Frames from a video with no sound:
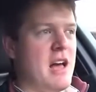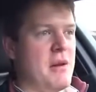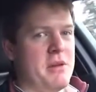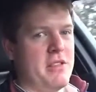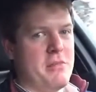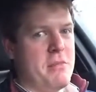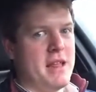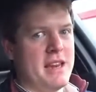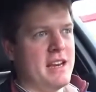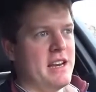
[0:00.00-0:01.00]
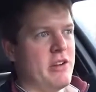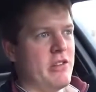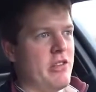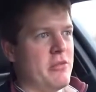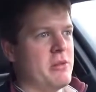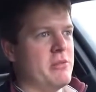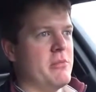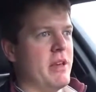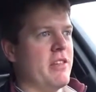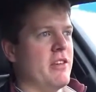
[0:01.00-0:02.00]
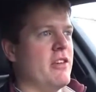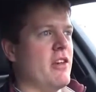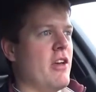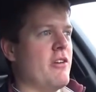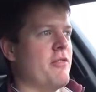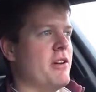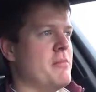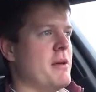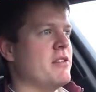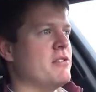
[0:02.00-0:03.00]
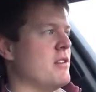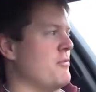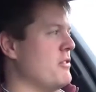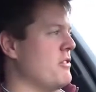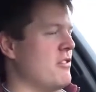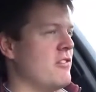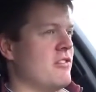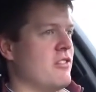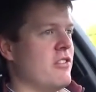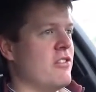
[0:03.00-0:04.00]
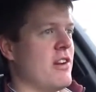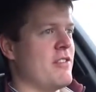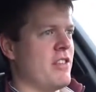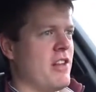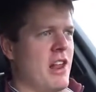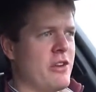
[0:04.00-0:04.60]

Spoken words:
And it's immediately noticeable. It makes a fundamental difference to the driving style,